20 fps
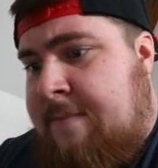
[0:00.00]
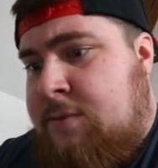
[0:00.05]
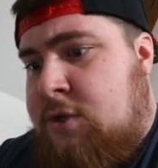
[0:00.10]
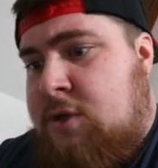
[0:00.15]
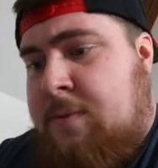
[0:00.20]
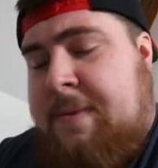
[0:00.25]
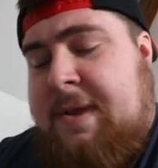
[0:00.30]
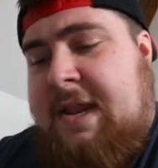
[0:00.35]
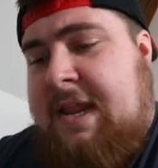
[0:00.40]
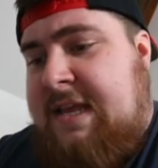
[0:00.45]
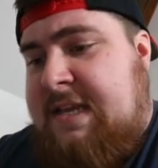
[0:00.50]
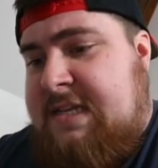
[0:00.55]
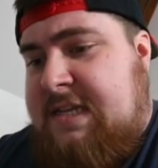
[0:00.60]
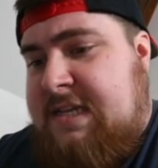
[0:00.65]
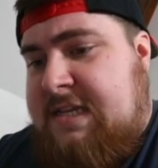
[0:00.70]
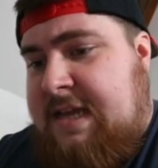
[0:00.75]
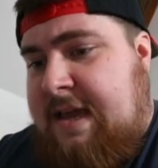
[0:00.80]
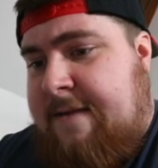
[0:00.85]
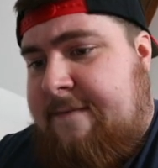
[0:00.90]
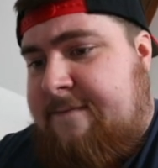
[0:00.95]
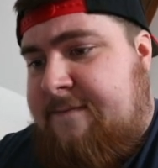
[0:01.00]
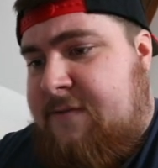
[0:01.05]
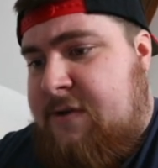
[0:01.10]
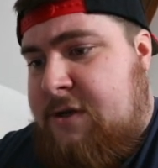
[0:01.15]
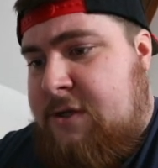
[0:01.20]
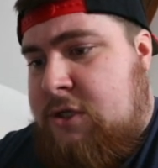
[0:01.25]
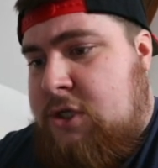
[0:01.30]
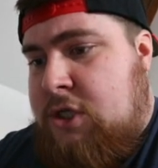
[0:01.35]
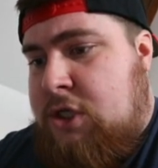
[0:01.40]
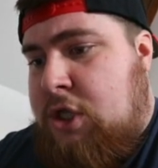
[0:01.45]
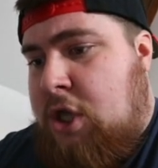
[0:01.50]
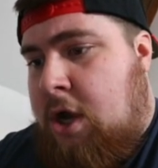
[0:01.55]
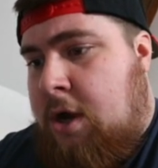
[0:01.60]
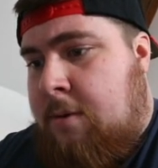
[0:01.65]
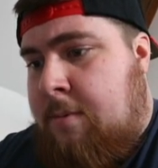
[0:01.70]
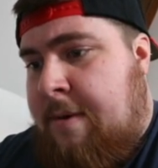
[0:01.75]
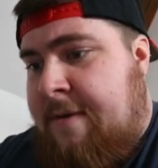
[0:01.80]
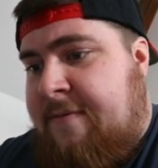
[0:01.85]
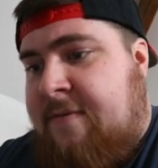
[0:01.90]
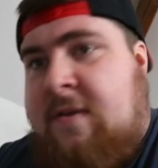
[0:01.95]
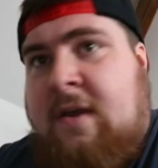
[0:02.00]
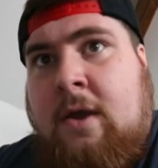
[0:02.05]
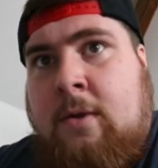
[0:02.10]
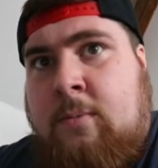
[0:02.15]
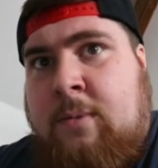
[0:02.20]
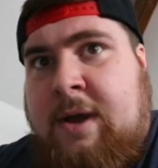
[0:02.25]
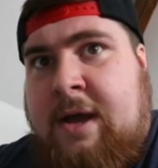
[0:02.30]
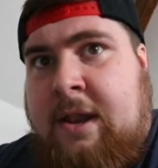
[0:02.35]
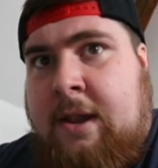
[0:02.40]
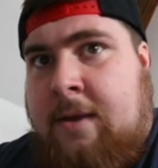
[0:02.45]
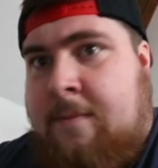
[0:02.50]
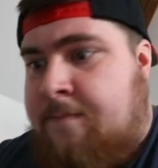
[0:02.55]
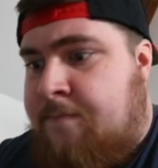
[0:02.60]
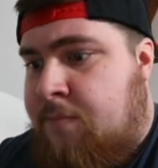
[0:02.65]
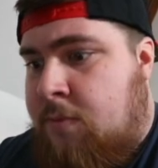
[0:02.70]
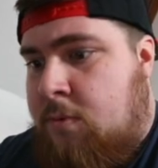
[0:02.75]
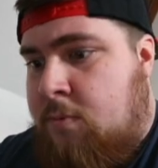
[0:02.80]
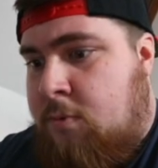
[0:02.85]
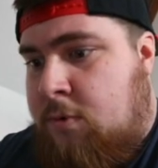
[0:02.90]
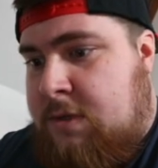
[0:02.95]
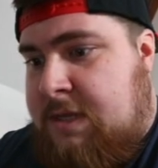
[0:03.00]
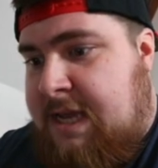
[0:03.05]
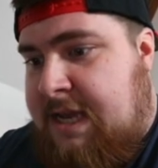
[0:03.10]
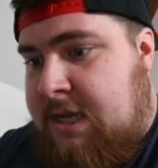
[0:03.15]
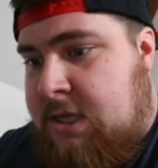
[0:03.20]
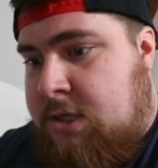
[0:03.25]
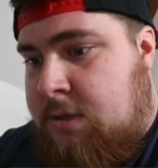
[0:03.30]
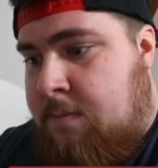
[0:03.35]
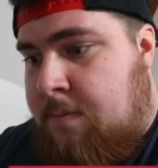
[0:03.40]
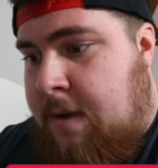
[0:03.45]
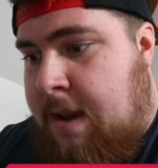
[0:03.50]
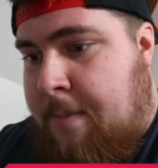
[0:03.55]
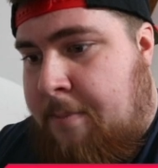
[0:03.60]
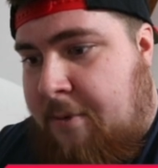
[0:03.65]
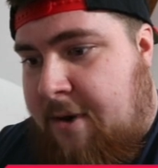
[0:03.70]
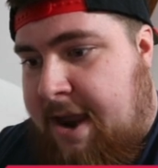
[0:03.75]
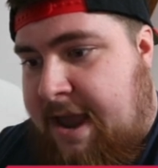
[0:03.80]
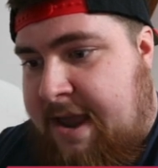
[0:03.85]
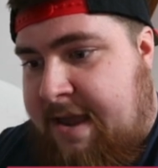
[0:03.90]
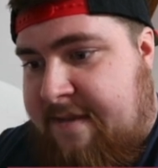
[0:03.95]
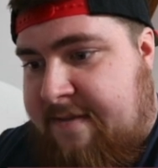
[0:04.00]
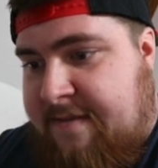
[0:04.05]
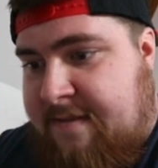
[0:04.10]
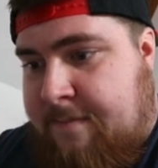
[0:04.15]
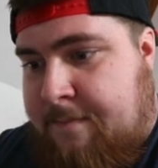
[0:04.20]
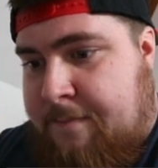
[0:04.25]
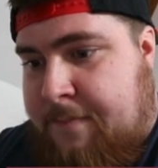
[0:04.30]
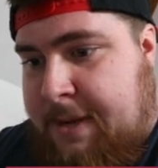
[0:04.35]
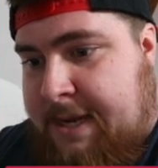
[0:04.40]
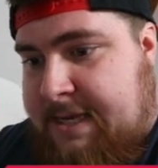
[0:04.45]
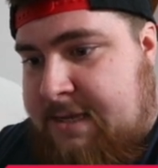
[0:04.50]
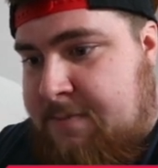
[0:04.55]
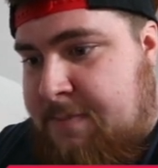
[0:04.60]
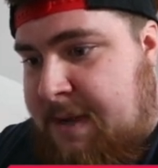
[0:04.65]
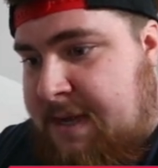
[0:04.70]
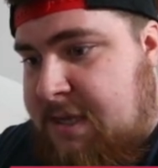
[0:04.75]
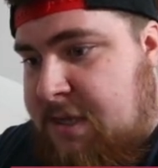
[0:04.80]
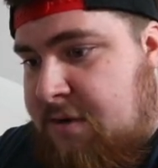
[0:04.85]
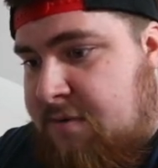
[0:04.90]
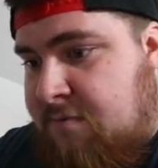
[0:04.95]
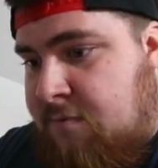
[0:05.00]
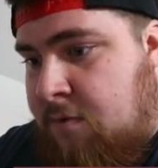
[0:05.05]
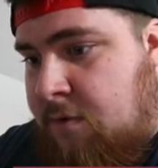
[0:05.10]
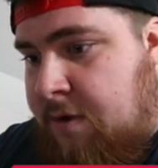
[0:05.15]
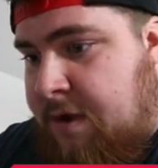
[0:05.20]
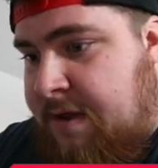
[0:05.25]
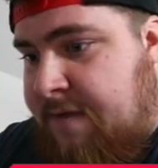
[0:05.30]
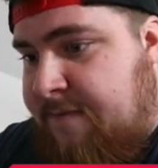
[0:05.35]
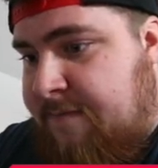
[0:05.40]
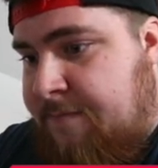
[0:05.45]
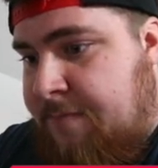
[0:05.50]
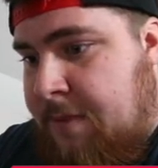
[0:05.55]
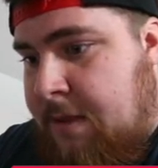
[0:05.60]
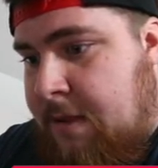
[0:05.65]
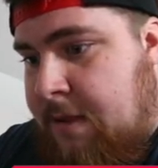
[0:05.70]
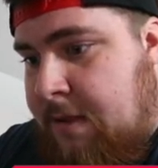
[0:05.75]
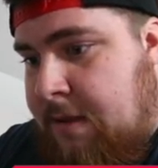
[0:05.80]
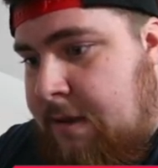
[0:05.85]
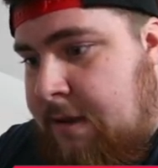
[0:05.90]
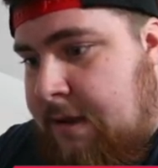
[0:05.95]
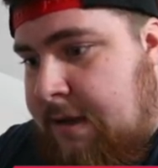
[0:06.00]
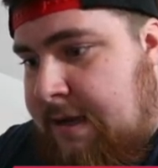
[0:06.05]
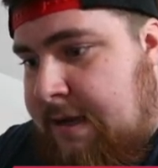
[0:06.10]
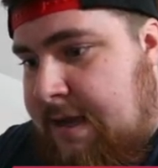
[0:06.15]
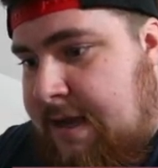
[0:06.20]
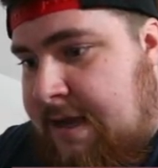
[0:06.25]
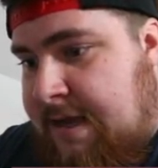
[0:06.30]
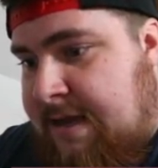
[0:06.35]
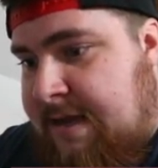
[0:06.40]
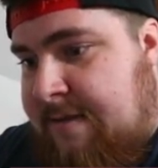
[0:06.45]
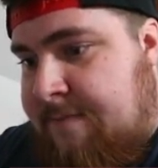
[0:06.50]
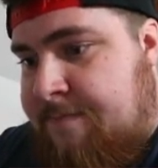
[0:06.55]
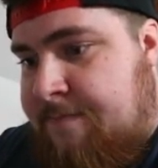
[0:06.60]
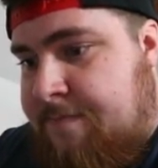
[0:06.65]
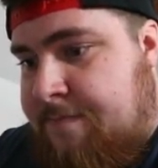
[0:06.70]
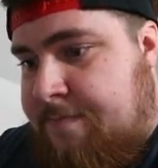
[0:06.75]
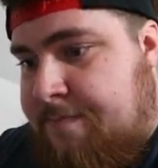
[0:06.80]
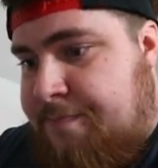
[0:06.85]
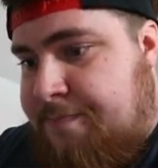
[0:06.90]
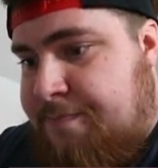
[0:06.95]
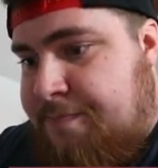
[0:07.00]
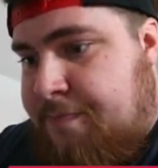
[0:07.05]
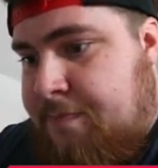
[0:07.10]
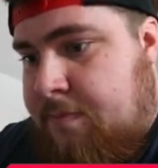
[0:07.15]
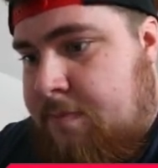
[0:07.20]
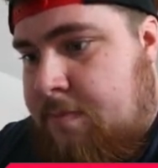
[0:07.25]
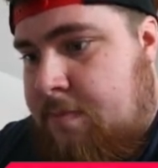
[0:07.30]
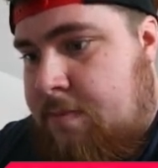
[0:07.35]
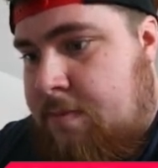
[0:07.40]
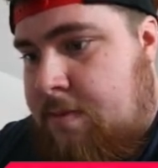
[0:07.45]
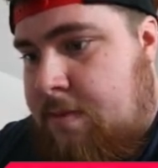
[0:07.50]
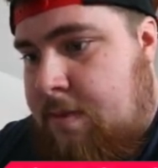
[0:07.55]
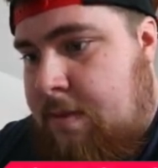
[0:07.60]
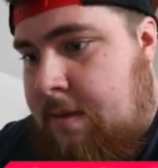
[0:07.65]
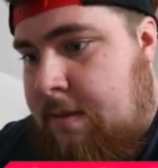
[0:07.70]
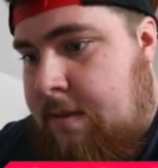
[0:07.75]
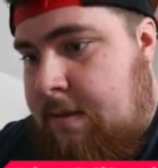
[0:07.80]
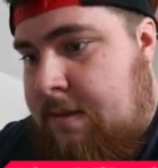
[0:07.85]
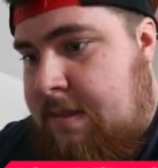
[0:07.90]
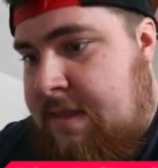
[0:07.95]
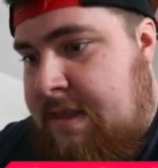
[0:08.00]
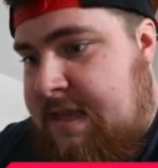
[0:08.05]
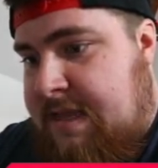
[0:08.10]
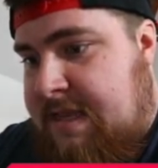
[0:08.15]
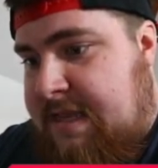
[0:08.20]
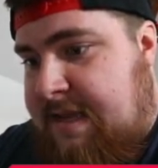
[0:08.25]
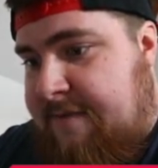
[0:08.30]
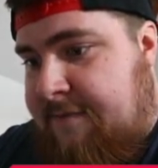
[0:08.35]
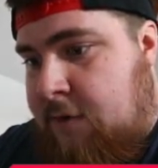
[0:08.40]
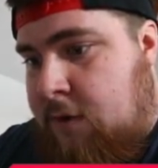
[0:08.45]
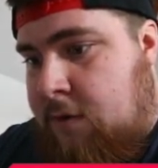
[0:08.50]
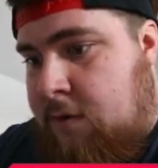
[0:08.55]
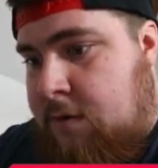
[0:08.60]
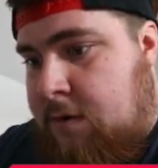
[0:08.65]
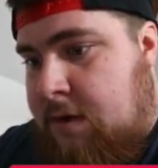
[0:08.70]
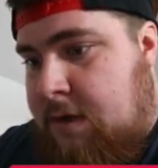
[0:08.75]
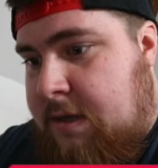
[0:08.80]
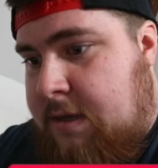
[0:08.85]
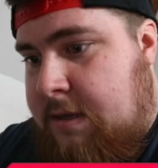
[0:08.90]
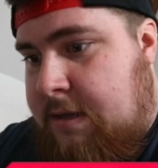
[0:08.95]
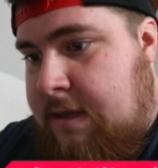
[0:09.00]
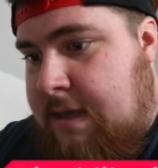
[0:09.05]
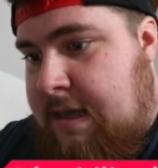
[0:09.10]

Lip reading: Should be an easiest game first to start with, so we'll take some liberties and pass back to Royce. Let's have a look